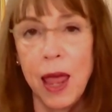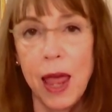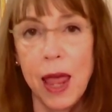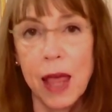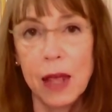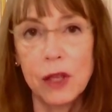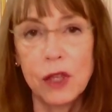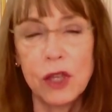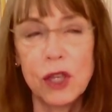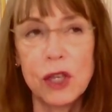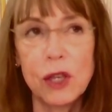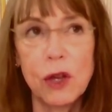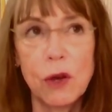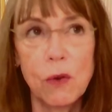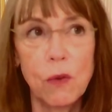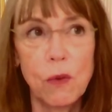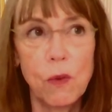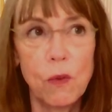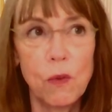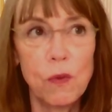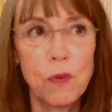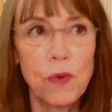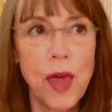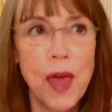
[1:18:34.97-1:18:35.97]
And
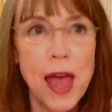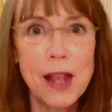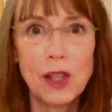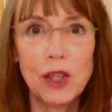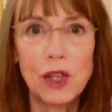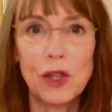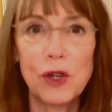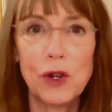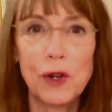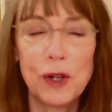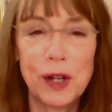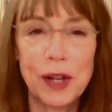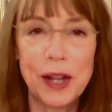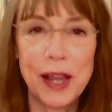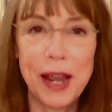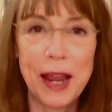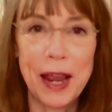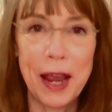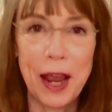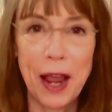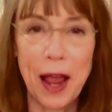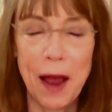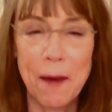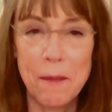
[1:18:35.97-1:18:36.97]
so that
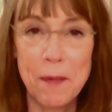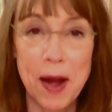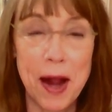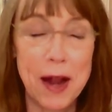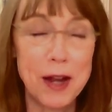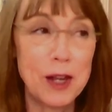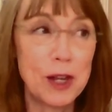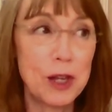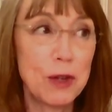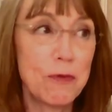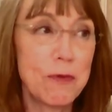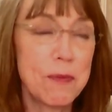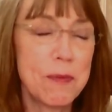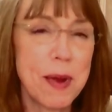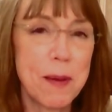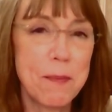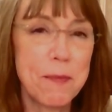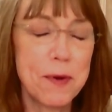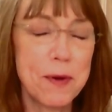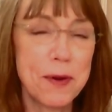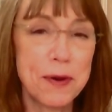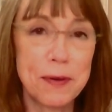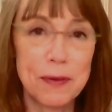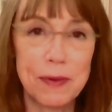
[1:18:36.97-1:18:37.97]
certainly, I mean, I just
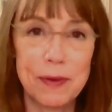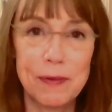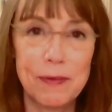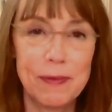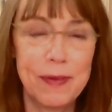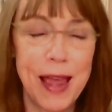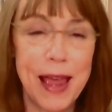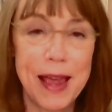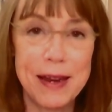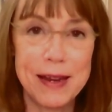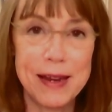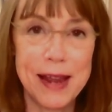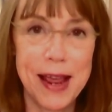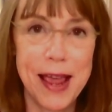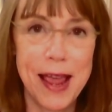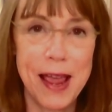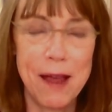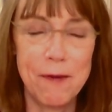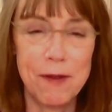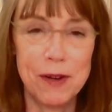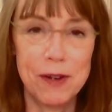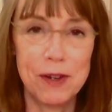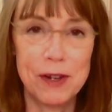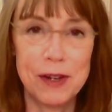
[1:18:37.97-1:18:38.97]
remember that day
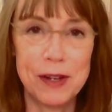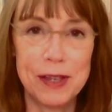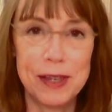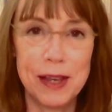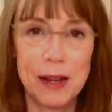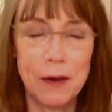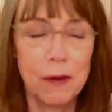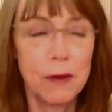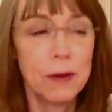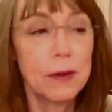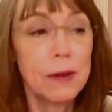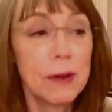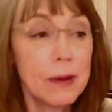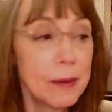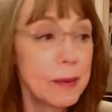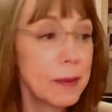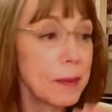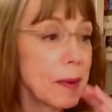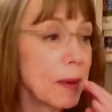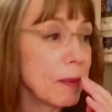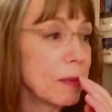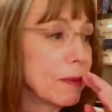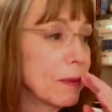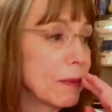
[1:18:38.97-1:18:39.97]
when she said, oh, you know,
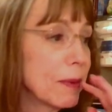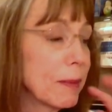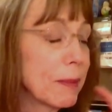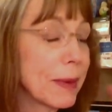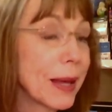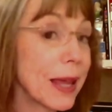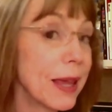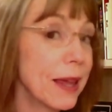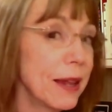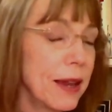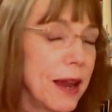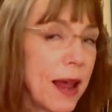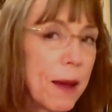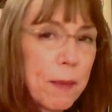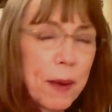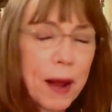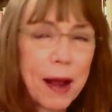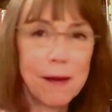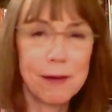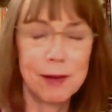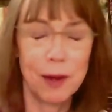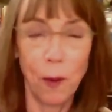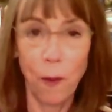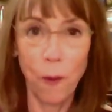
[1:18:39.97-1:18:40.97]
blah, blah, blah, kidnapping.
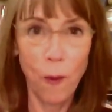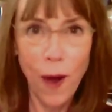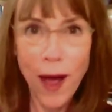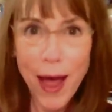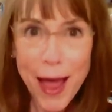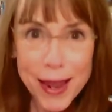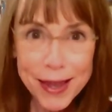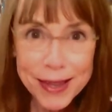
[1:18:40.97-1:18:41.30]
I was like, what?